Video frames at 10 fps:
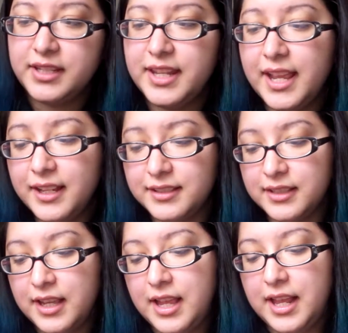
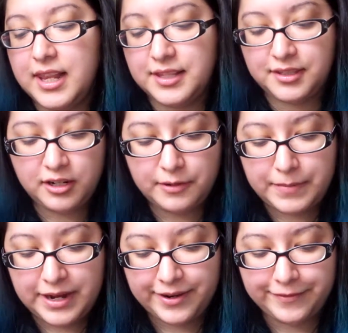Next, Let's talk
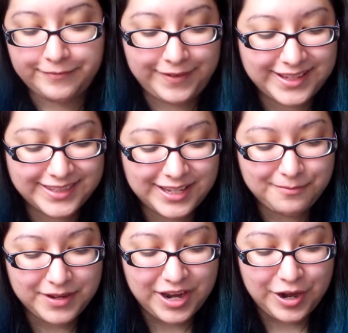about her face up.